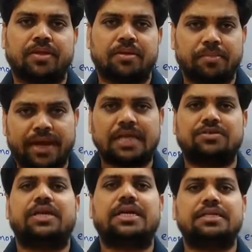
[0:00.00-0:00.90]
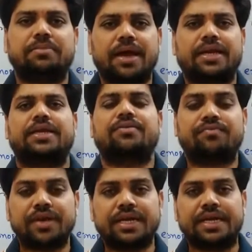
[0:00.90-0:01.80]
but actually it is magnetic
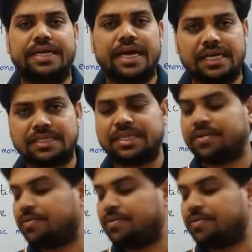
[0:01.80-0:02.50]
field induction.